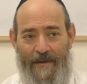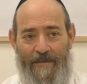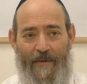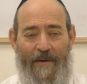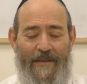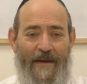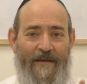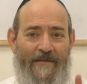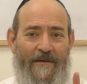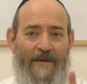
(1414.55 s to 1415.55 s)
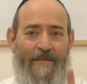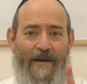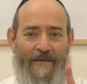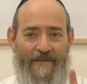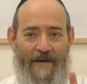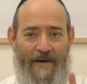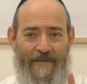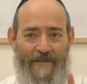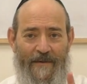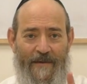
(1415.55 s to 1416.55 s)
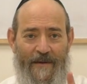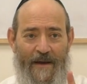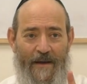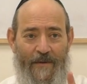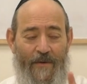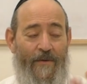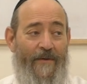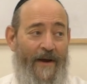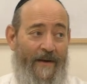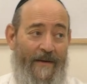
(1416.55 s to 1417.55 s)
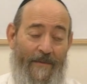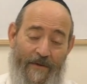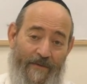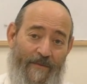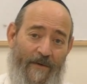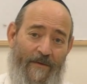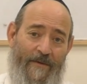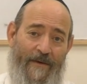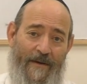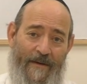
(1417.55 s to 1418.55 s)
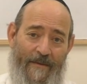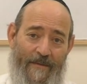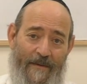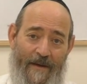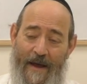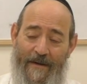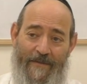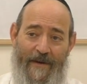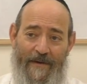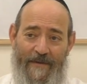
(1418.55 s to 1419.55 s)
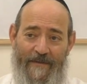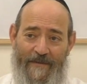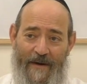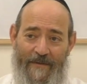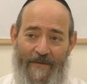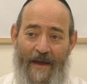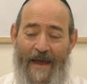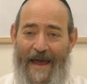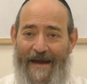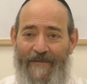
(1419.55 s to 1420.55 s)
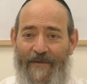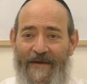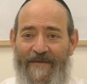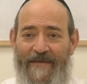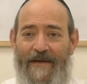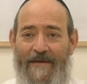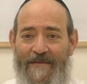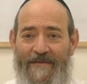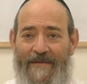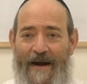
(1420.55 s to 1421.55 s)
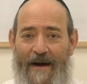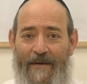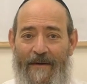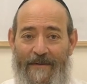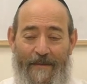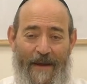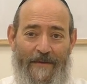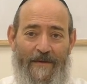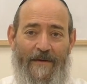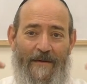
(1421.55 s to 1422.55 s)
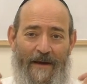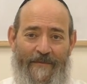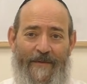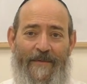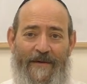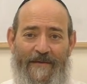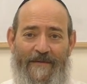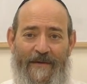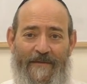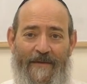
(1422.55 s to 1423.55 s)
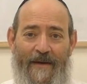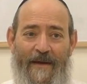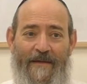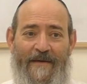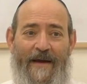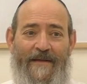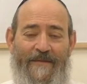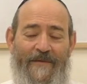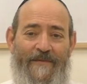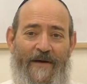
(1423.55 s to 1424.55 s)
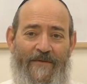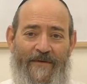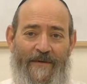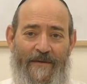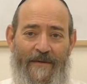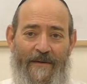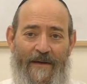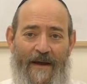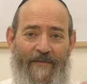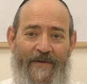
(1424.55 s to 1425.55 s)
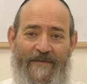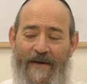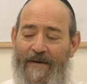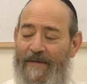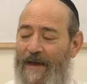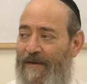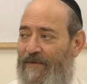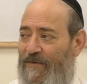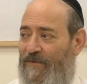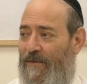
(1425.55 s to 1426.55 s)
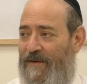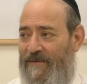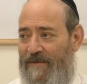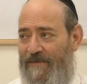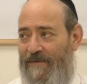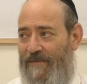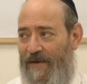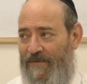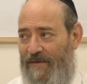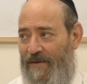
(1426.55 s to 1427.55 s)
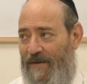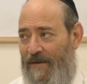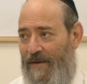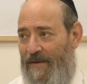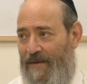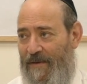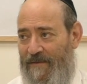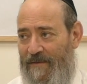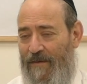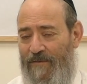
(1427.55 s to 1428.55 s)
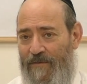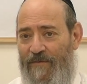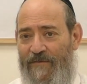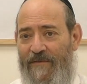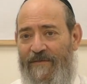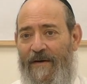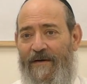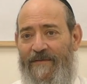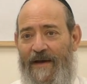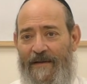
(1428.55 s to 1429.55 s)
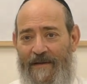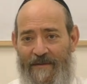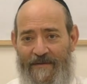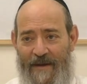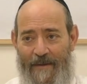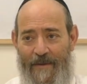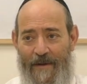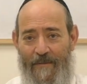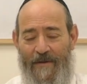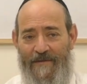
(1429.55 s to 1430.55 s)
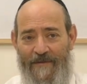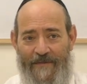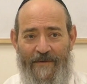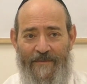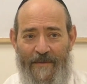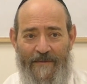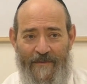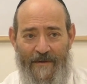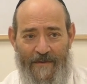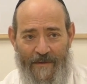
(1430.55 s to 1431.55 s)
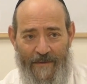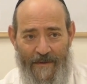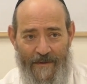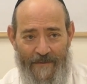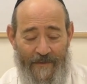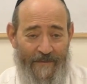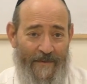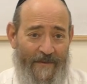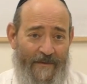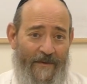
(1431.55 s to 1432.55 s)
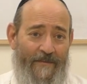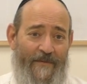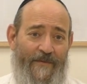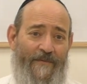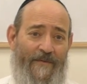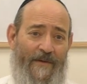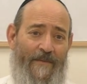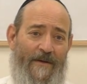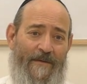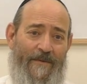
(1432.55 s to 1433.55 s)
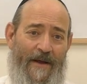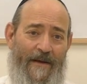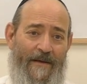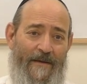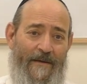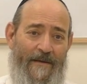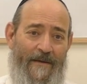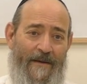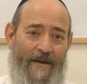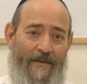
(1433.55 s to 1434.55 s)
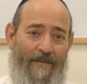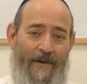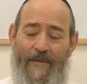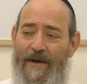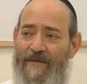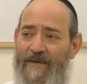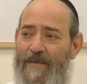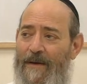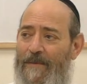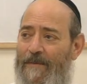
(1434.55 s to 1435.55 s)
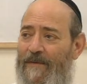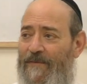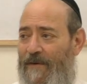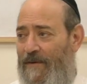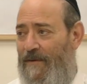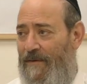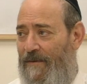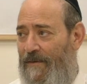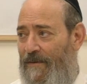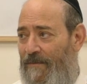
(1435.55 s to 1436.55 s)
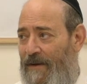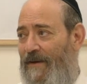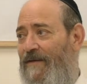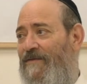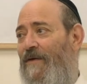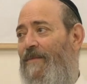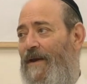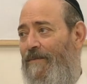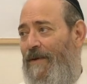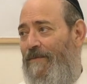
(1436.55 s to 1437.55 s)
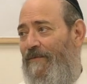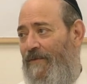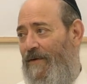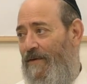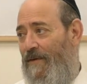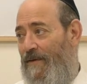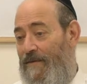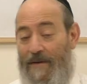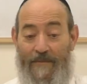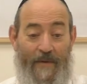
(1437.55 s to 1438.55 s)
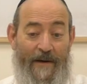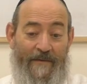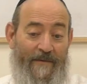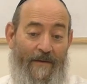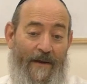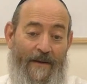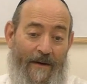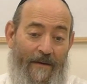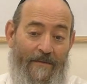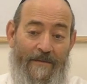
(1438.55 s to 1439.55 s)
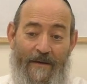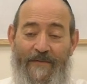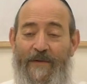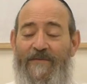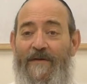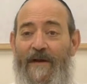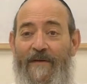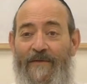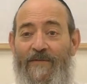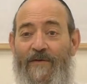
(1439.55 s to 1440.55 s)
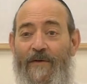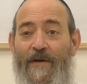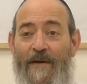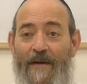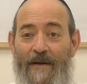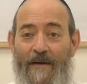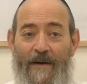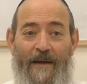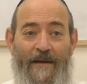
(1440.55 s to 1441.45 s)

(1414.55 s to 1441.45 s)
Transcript: But one thing is clear about the stars. Who created them? HaKadosh Baruch Hu created them. God created the stars. Every single star, they may look alike from a distance, he's got a different function. Every star, every Jew has a different function. That means no two Jews are exactly the same. What's the first mitzvah in the Torah? First mitzvah in the Torah, be fruitful and multiply. You know, what do we need so many people for? What do you need so many people for? Right? Why does, you know, a few's enough, a few's good. Right?